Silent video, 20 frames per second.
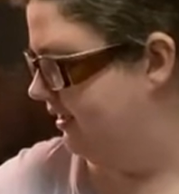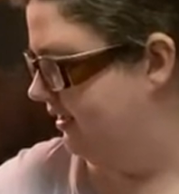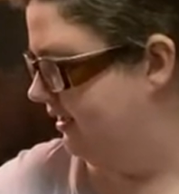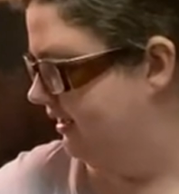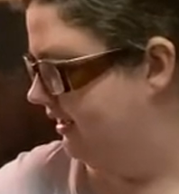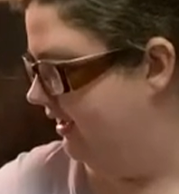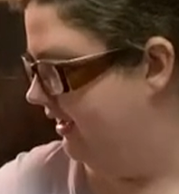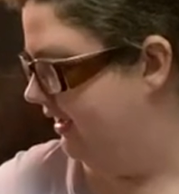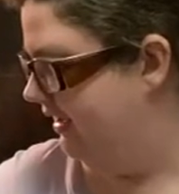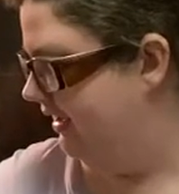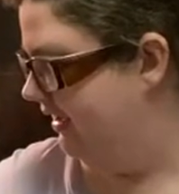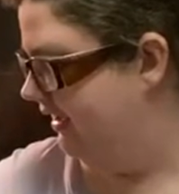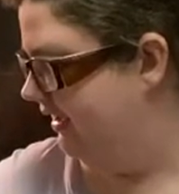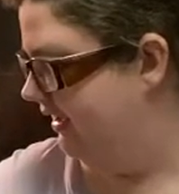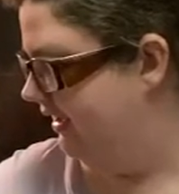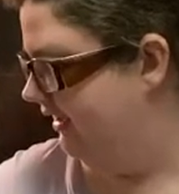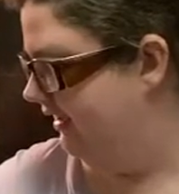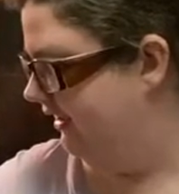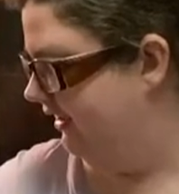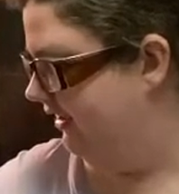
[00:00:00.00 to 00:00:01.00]

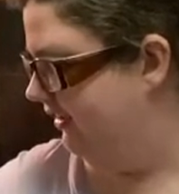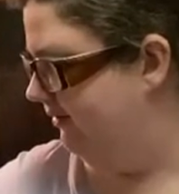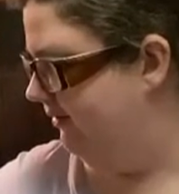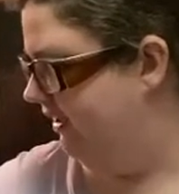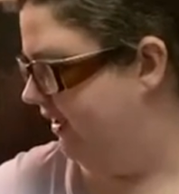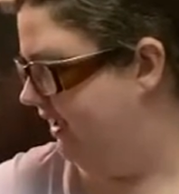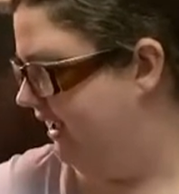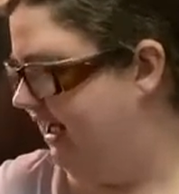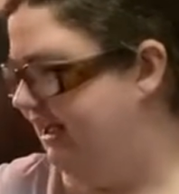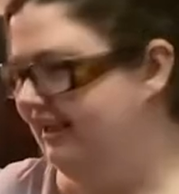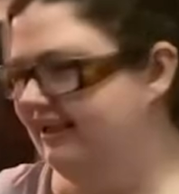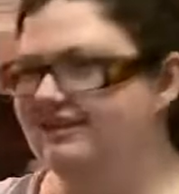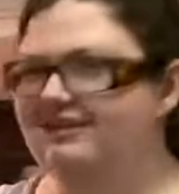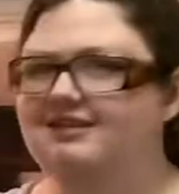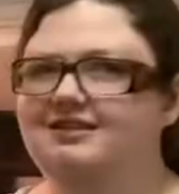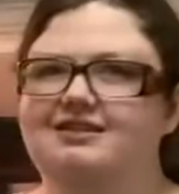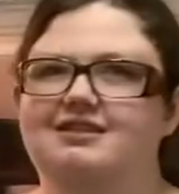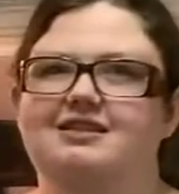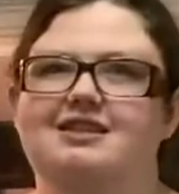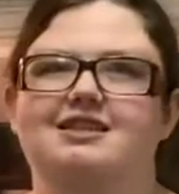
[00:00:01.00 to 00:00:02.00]
and a little bit of thyme.
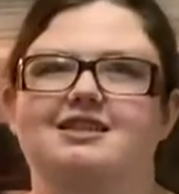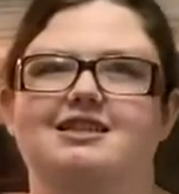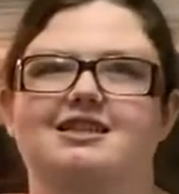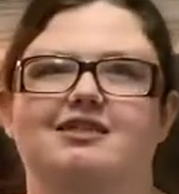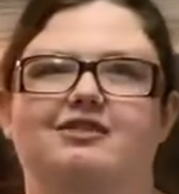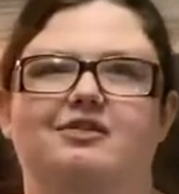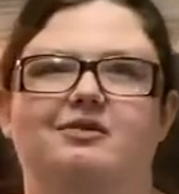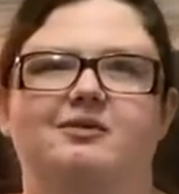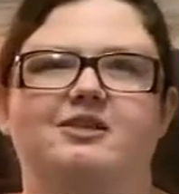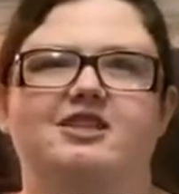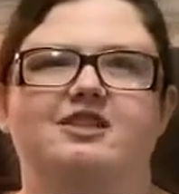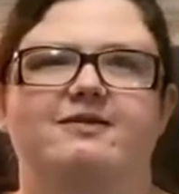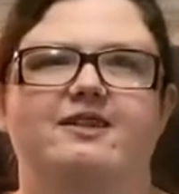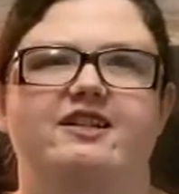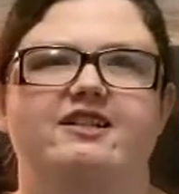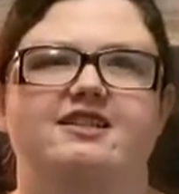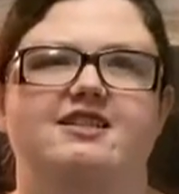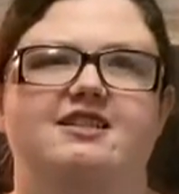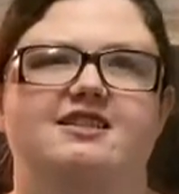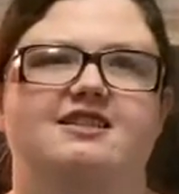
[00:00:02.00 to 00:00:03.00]
Just a little bit of
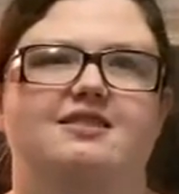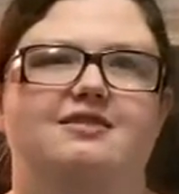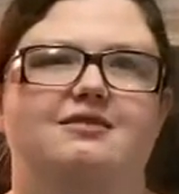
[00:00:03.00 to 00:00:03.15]
spice.